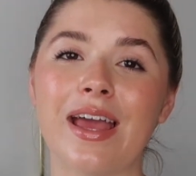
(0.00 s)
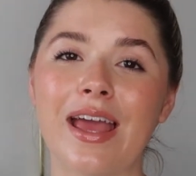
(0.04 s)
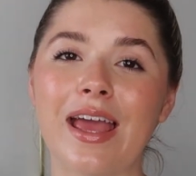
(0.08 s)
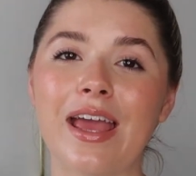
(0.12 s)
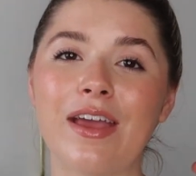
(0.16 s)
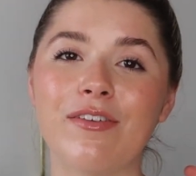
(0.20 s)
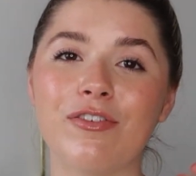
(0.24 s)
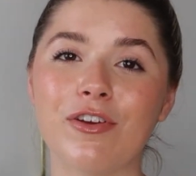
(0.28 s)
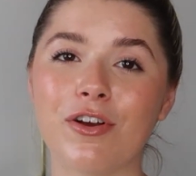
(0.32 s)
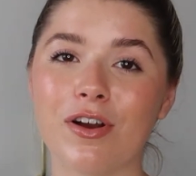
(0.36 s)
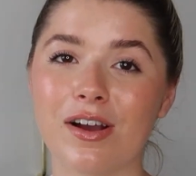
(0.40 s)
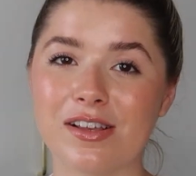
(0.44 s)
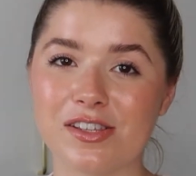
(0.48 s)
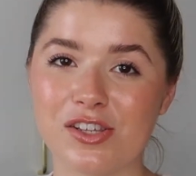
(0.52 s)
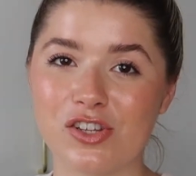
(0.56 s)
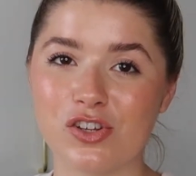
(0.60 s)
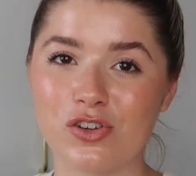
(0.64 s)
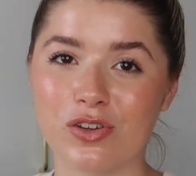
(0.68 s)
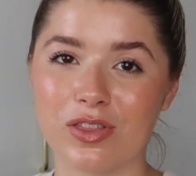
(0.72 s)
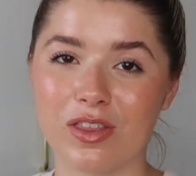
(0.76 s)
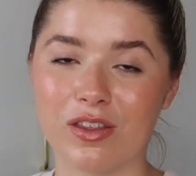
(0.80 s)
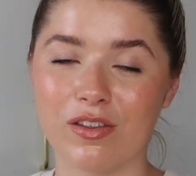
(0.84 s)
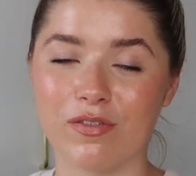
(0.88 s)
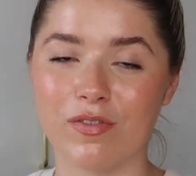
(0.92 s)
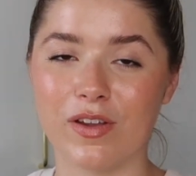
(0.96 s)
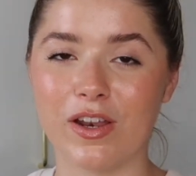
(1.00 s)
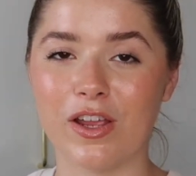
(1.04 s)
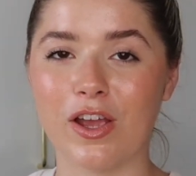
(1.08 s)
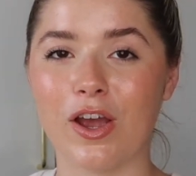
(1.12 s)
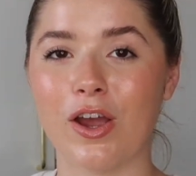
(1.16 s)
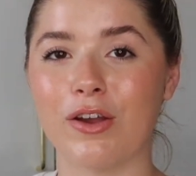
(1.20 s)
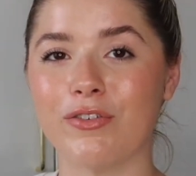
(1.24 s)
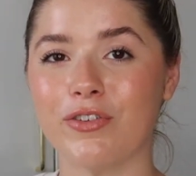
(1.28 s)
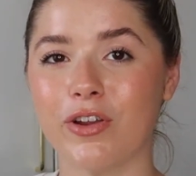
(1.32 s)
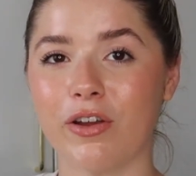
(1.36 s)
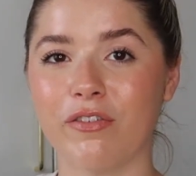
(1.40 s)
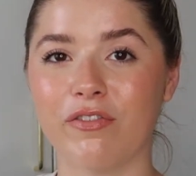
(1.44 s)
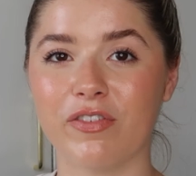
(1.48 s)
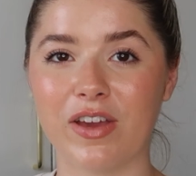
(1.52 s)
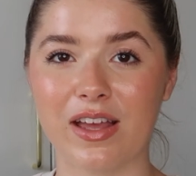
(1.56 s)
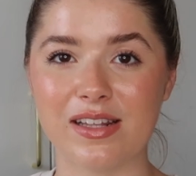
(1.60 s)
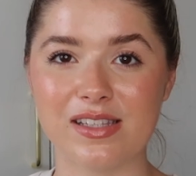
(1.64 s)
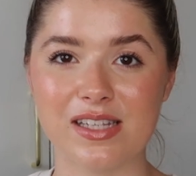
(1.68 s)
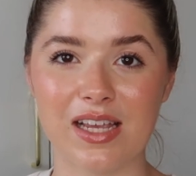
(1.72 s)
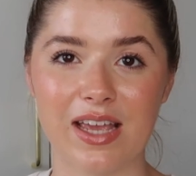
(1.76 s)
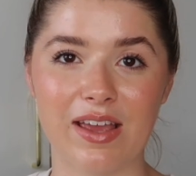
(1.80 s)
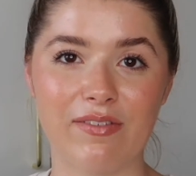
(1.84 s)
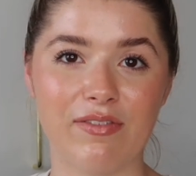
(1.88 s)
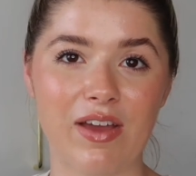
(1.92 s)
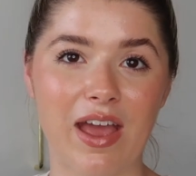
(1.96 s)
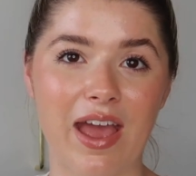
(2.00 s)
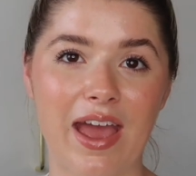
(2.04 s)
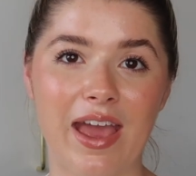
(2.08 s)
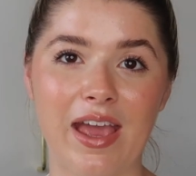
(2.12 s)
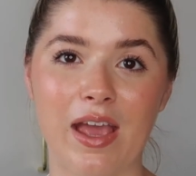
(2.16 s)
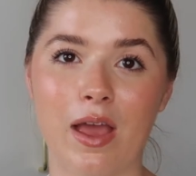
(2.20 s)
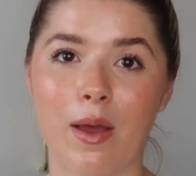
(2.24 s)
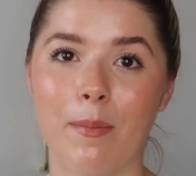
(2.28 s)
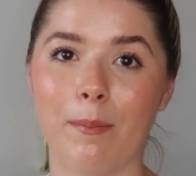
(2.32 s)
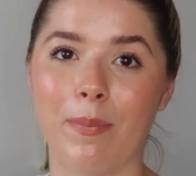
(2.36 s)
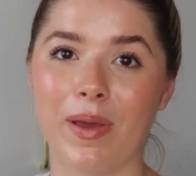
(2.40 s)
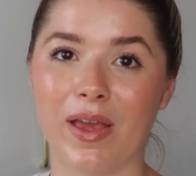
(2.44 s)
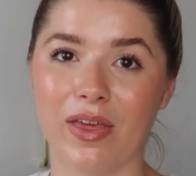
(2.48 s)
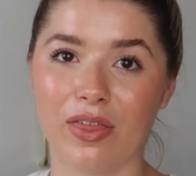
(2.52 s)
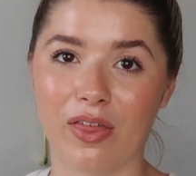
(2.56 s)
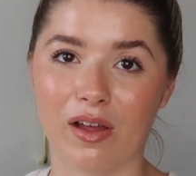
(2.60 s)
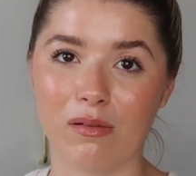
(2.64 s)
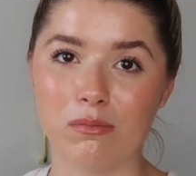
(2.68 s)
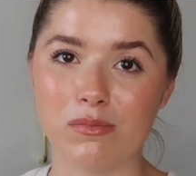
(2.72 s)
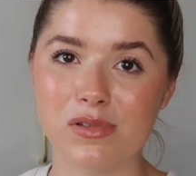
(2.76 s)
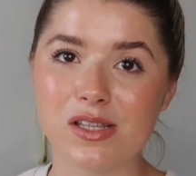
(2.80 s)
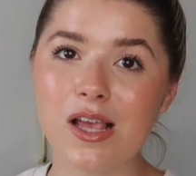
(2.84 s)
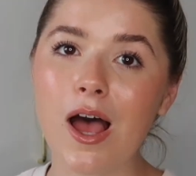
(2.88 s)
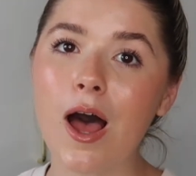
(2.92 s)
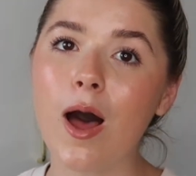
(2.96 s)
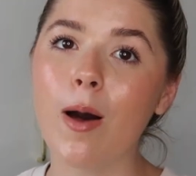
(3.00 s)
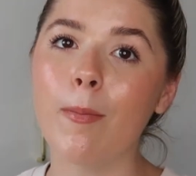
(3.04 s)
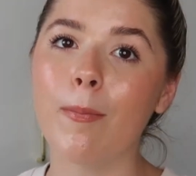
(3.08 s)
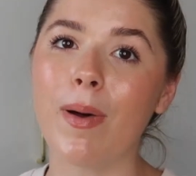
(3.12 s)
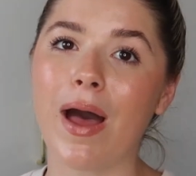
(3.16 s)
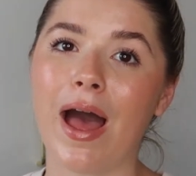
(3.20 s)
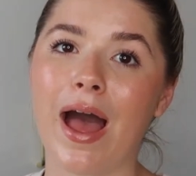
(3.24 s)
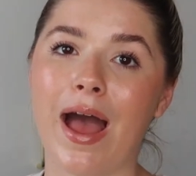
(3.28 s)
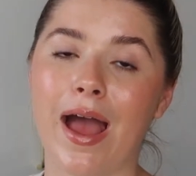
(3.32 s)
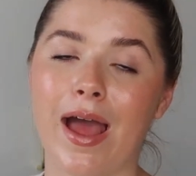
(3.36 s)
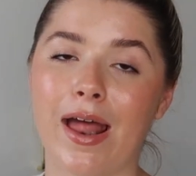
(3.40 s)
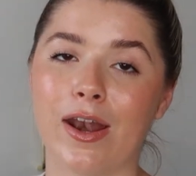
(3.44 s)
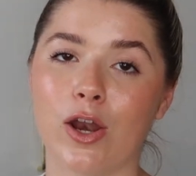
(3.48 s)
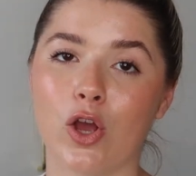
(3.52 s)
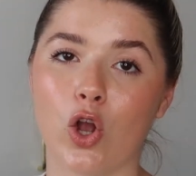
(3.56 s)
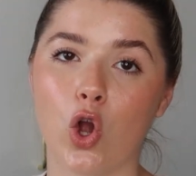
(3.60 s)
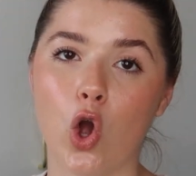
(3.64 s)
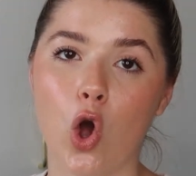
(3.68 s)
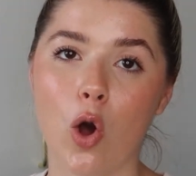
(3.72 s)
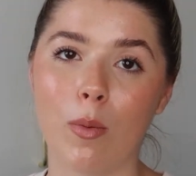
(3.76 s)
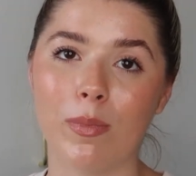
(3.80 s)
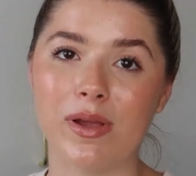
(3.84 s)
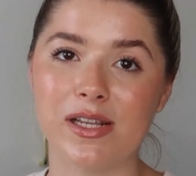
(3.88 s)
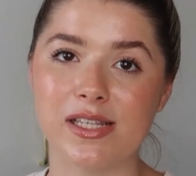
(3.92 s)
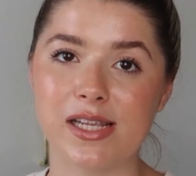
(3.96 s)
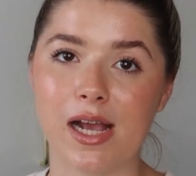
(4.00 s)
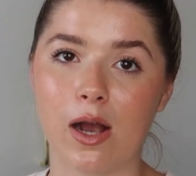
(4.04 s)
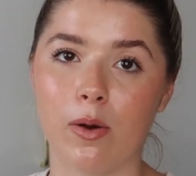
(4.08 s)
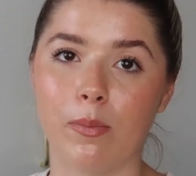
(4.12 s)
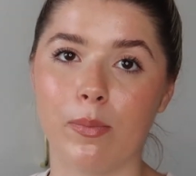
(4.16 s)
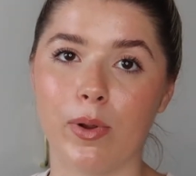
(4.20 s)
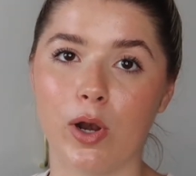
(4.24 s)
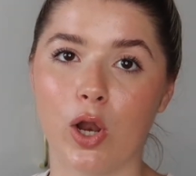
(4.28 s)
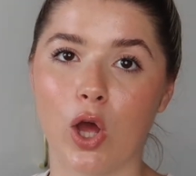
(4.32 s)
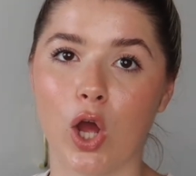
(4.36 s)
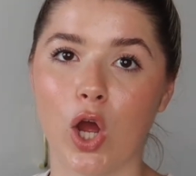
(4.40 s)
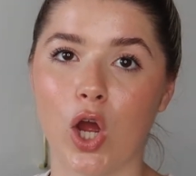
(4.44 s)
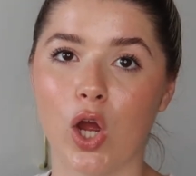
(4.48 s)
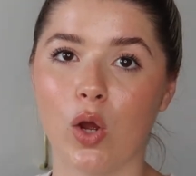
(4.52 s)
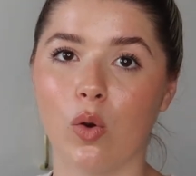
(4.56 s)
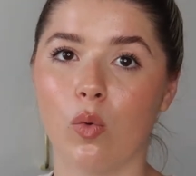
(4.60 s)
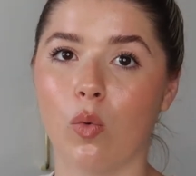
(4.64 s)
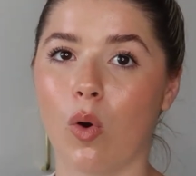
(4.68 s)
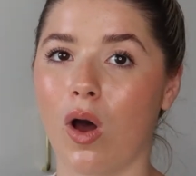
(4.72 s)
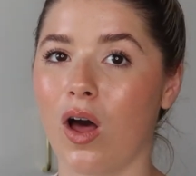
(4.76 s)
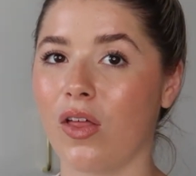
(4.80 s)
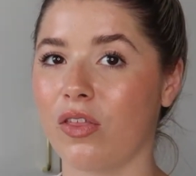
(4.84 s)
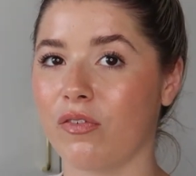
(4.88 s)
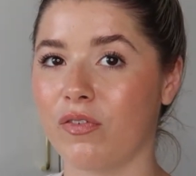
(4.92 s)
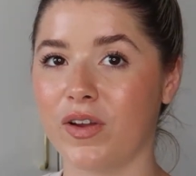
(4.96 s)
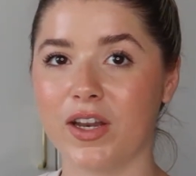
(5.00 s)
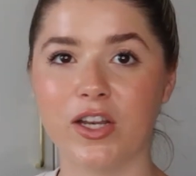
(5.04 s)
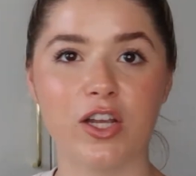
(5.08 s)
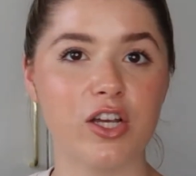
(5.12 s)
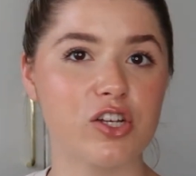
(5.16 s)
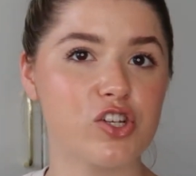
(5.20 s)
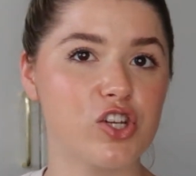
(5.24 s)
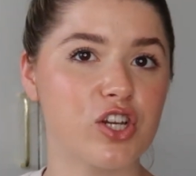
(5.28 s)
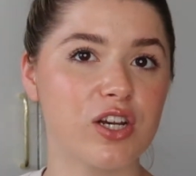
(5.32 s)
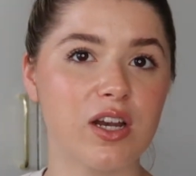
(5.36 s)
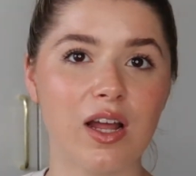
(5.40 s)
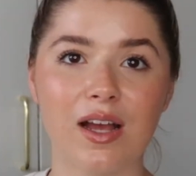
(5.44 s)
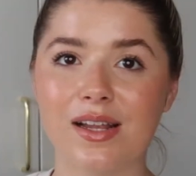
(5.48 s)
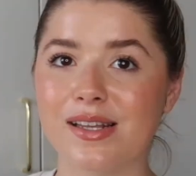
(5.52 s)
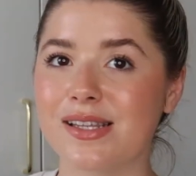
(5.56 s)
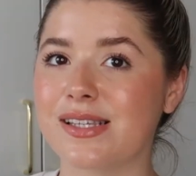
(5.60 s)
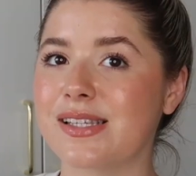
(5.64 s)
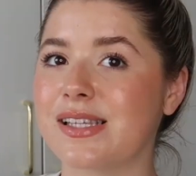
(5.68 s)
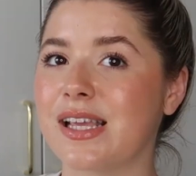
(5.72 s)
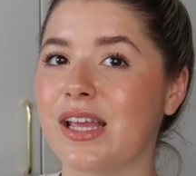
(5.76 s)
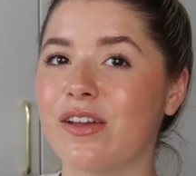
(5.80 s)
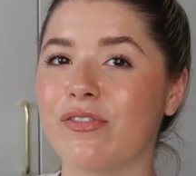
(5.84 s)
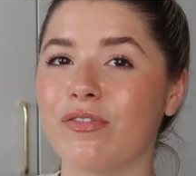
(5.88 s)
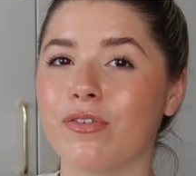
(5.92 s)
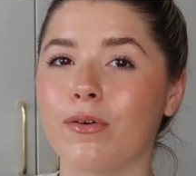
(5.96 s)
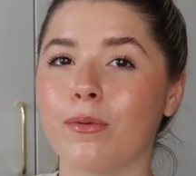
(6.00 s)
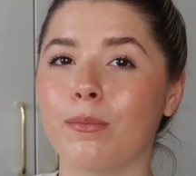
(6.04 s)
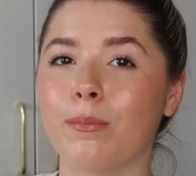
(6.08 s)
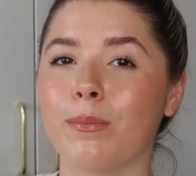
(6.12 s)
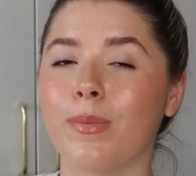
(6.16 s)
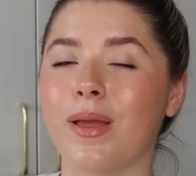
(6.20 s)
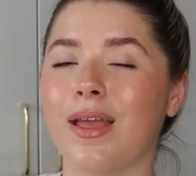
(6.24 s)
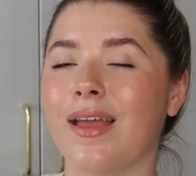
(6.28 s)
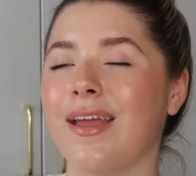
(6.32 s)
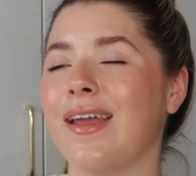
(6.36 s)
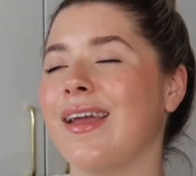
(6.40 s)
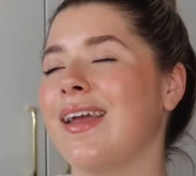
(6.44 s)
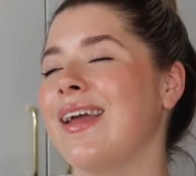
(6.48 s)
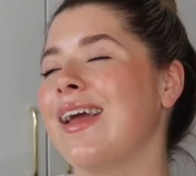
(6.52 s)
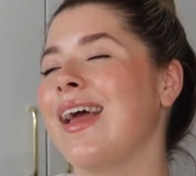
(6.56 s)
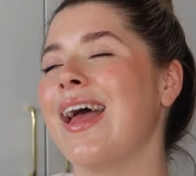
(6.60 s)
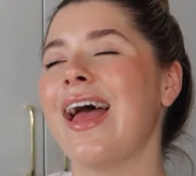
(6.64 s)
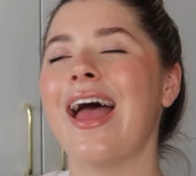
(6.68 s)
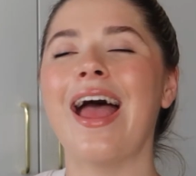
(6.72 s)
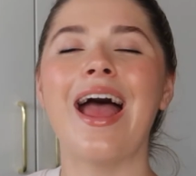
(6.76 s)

If you guys enjoyed this video, don't forget to give it a big thumbs up and comment down below what other videos you'd like to see from me.